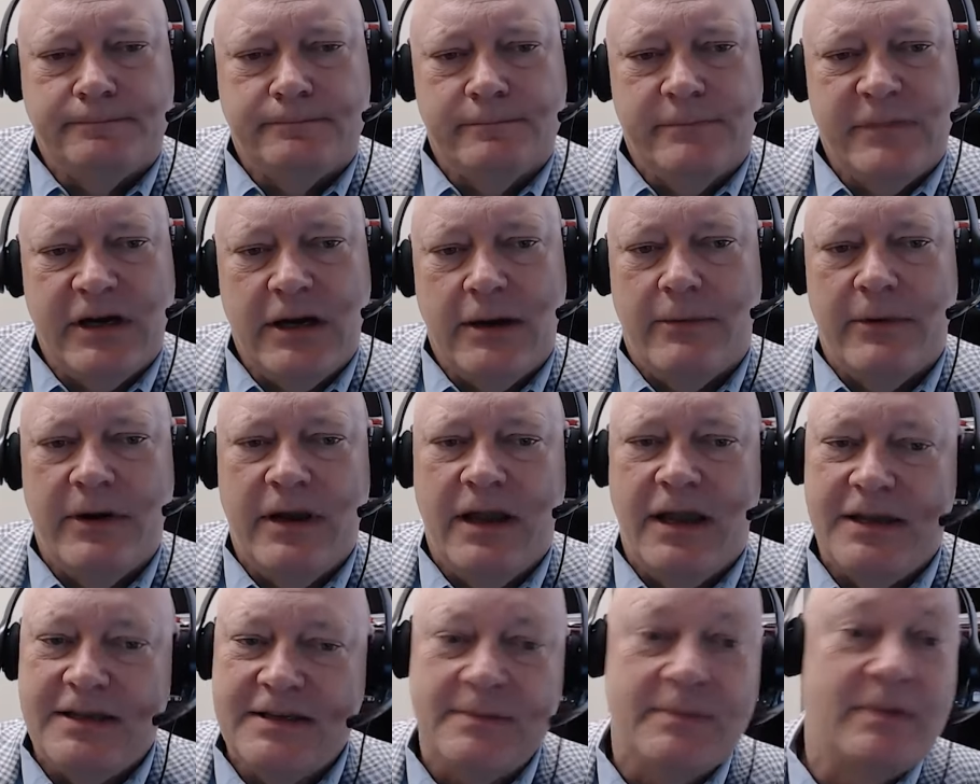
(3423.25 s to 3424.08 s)
But I would
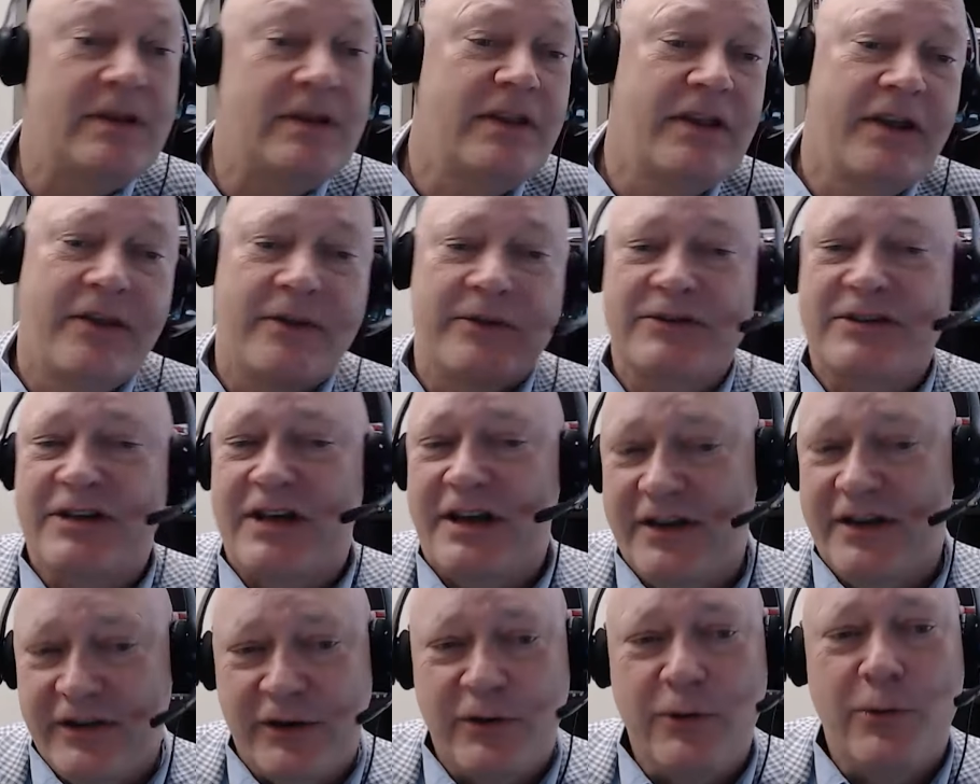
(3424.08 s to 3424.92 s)
hate to be the other side
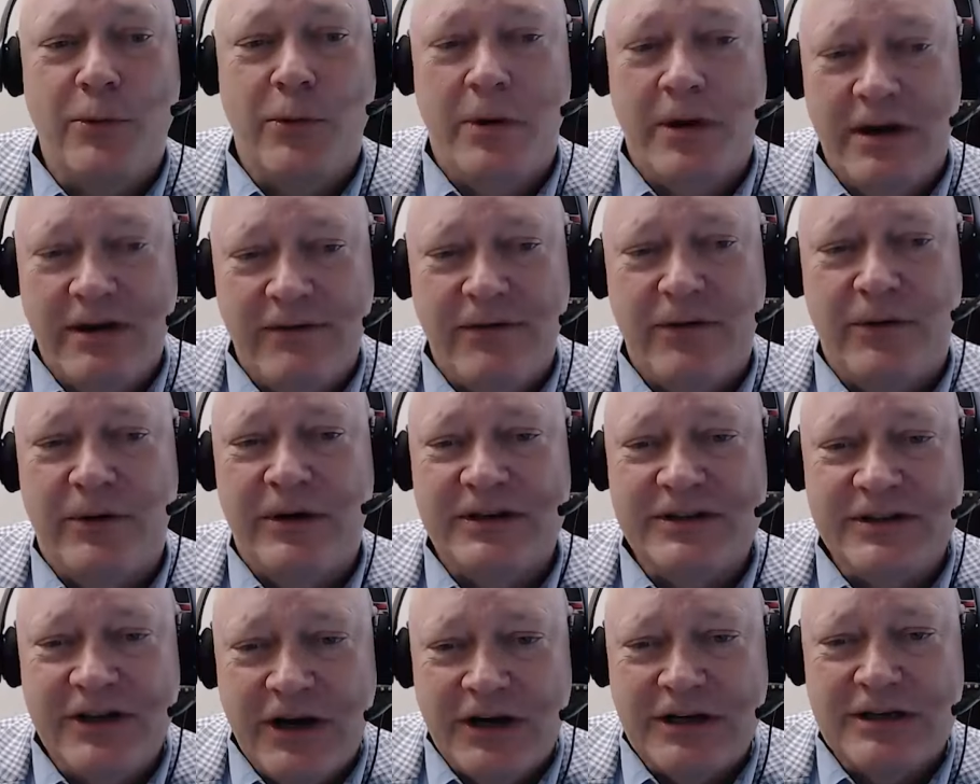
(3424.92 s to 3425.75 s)
of the coin I've already
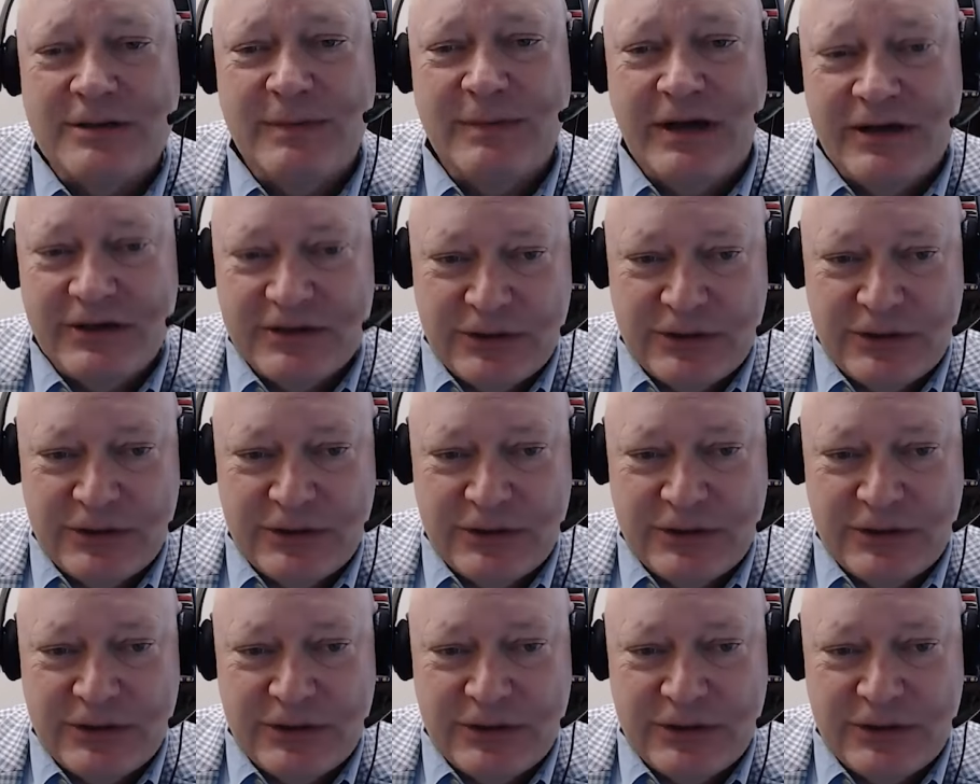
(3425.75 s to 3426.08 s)
talked about